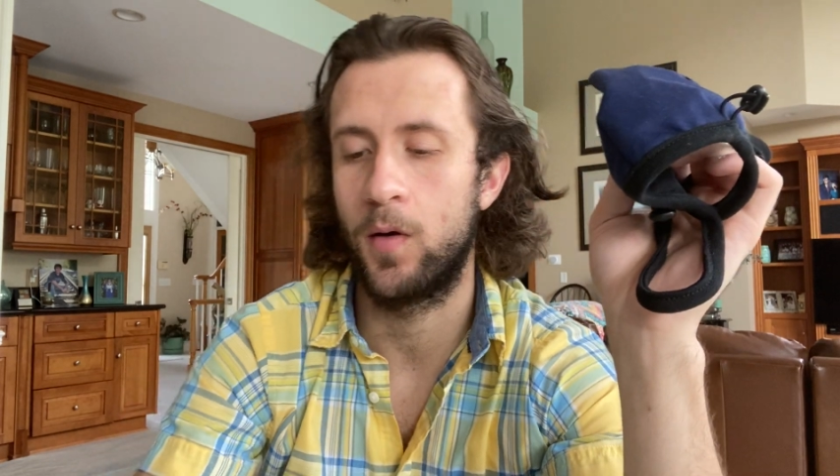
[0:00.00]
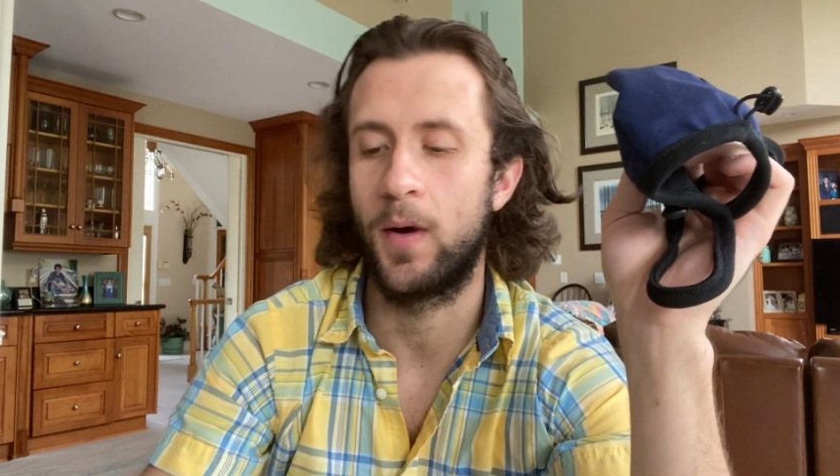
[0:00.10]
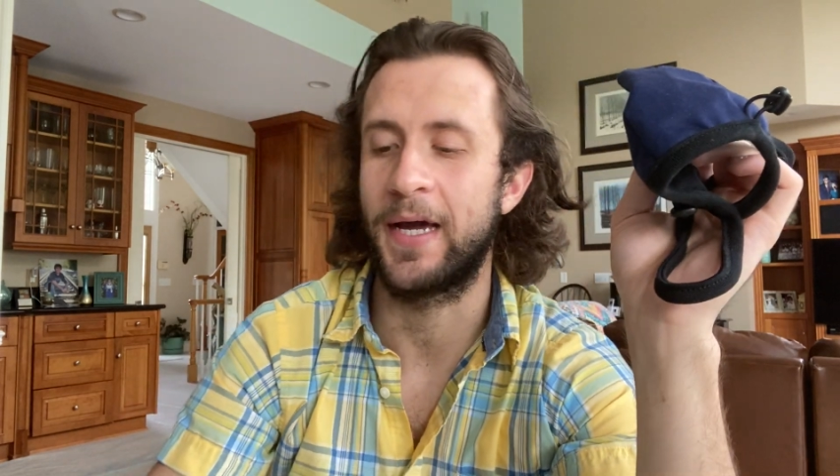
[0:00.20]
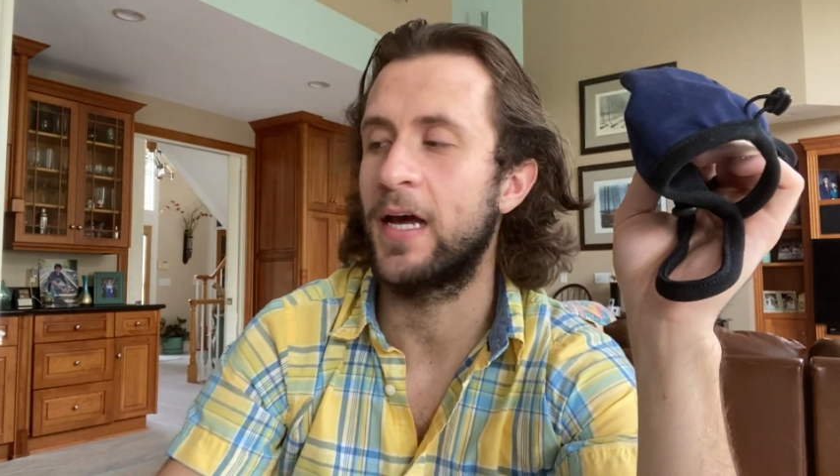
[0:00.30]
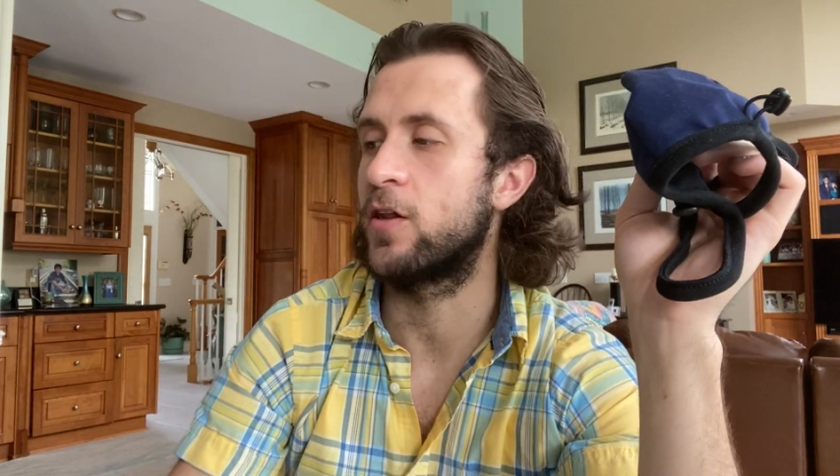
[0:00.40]

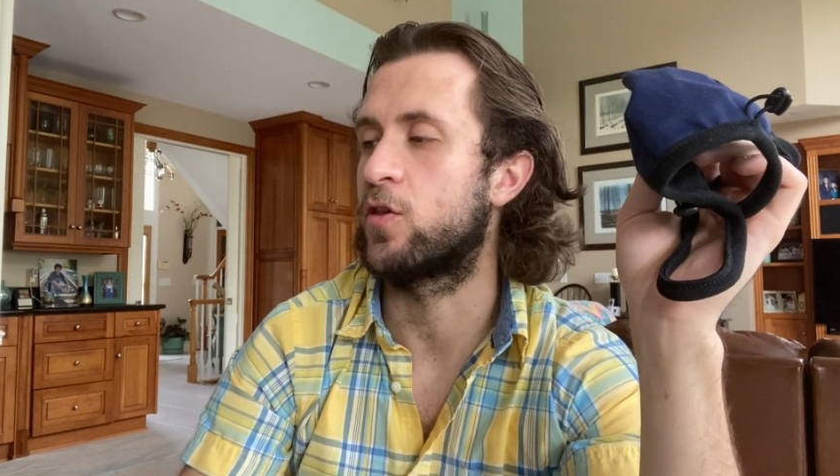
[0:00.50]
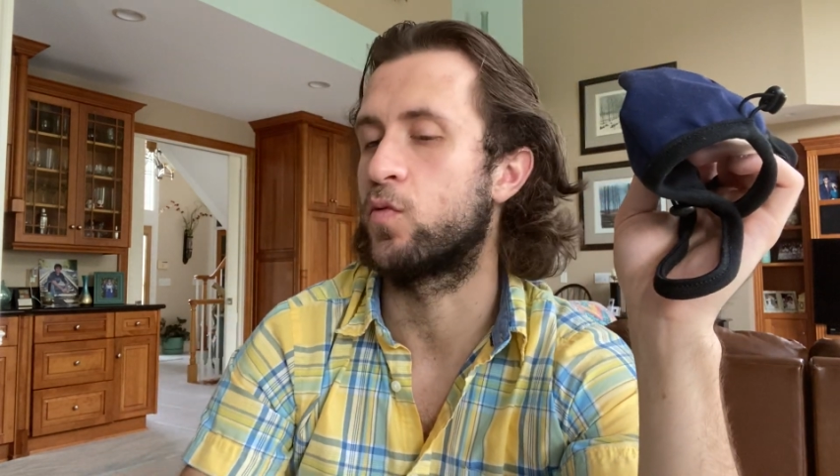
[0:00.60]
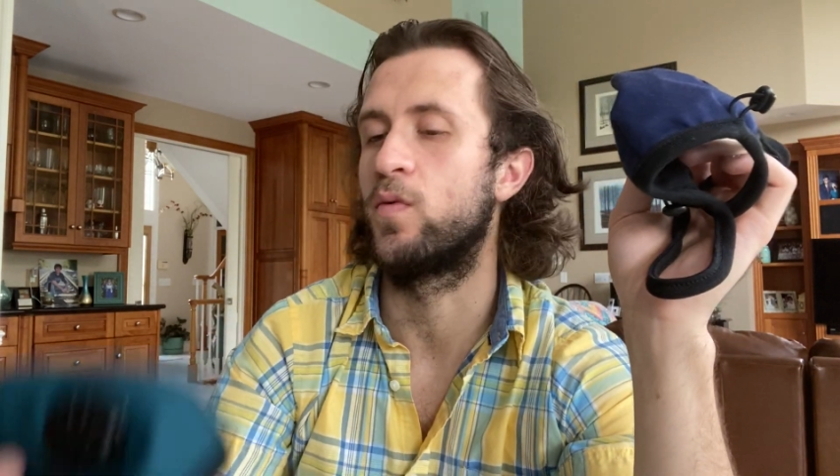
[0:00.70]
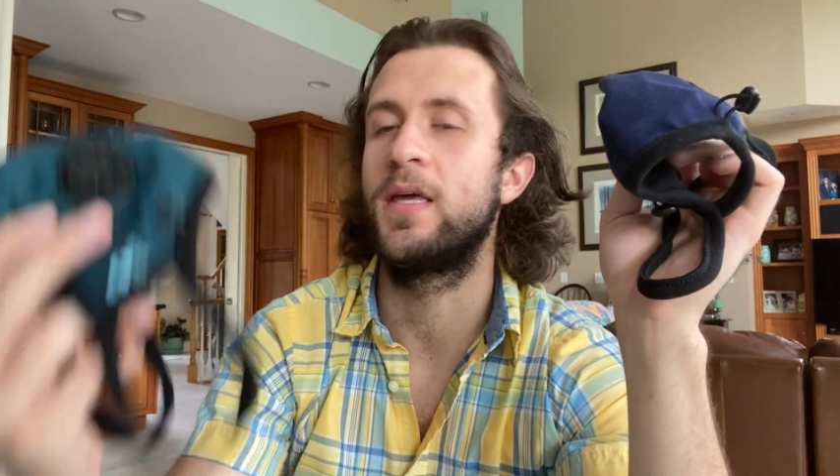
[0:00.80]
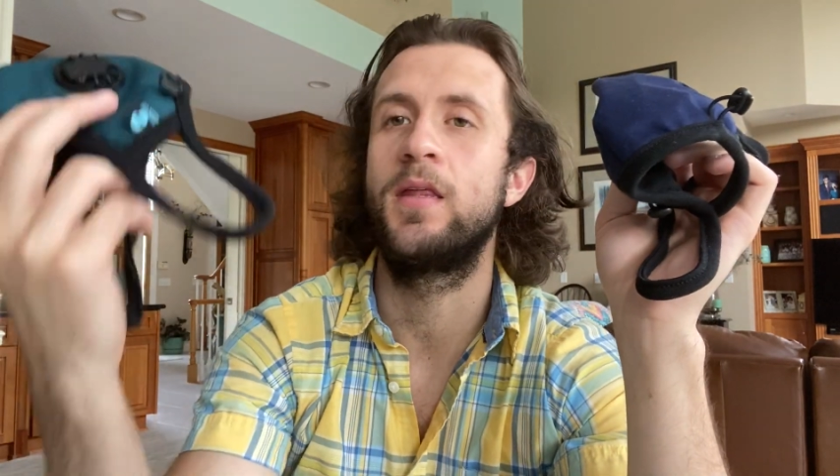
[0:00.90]
I got
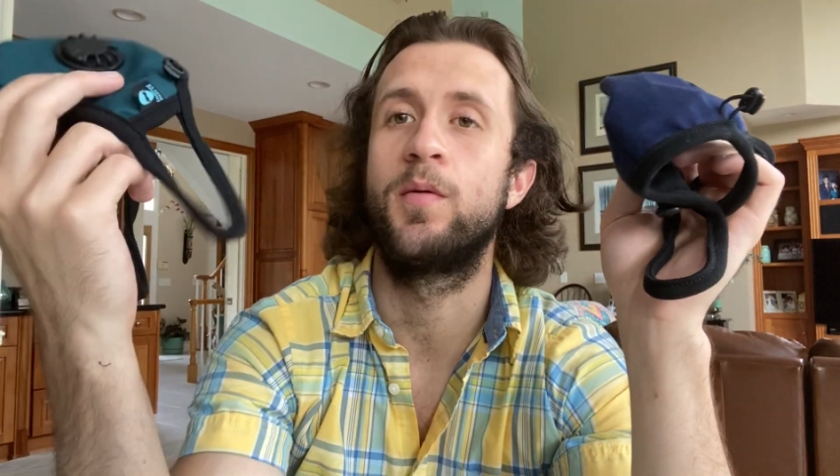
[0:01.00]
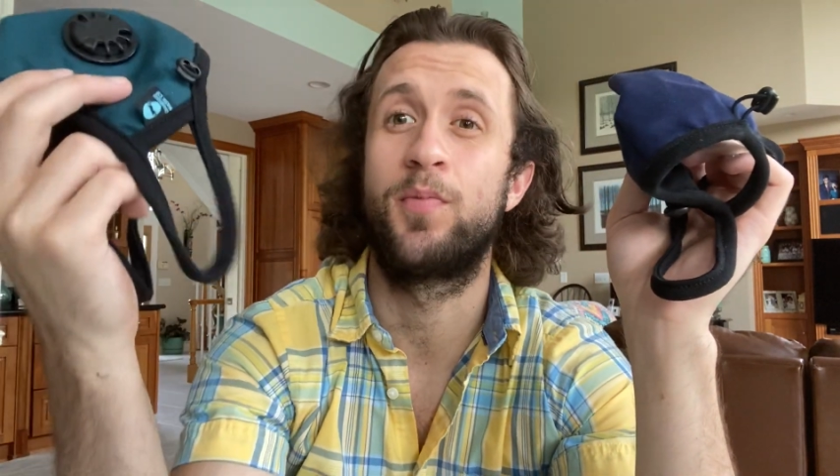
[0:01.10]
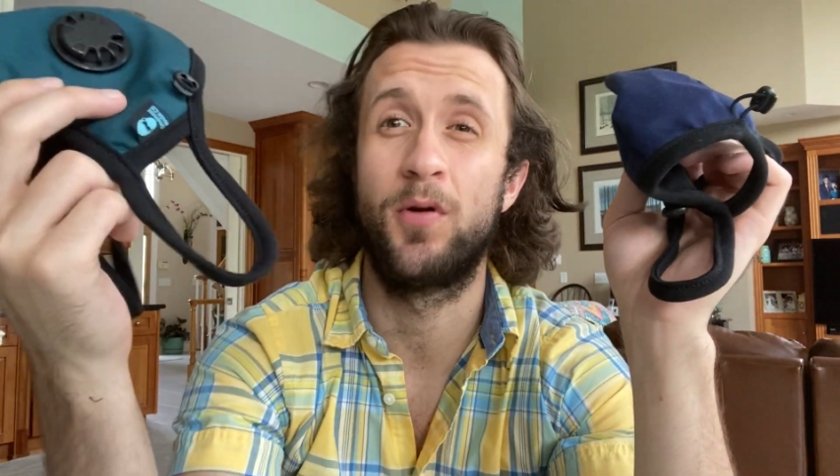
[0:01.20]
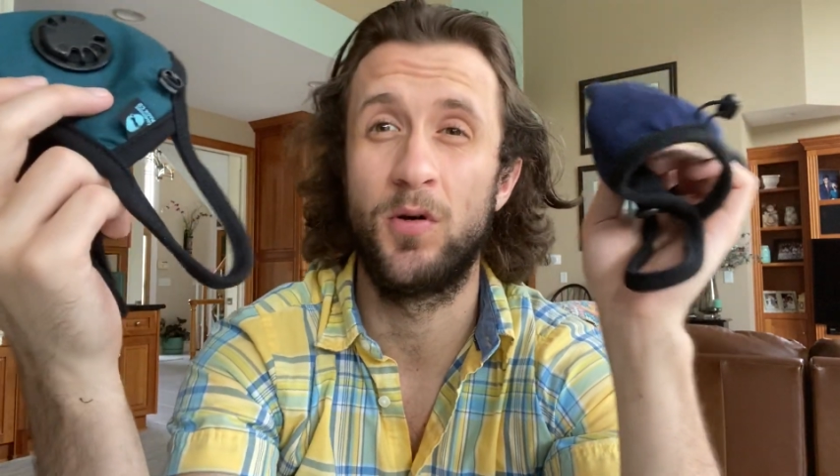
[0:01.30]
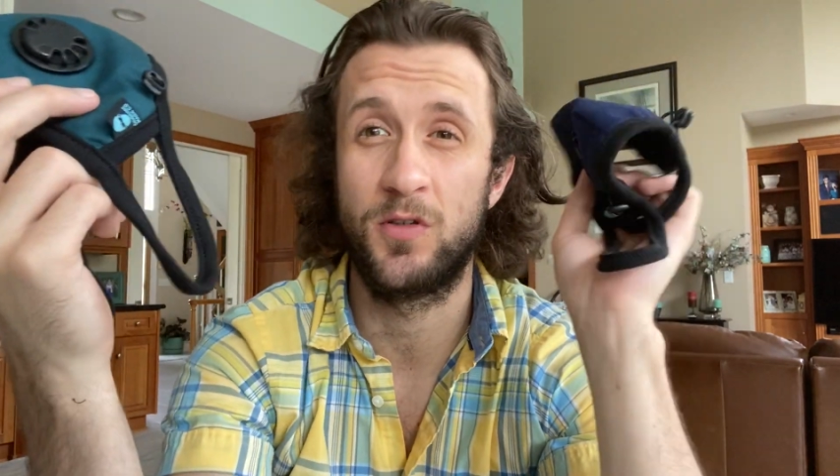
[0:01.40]
3 of the
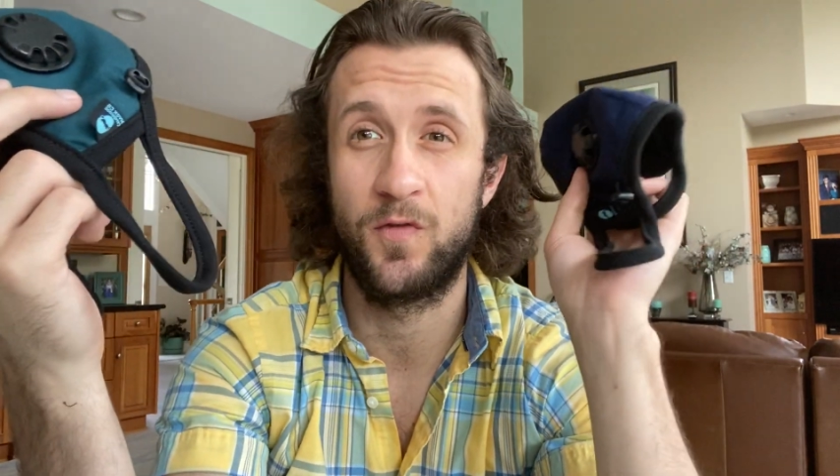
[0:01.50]
Pros,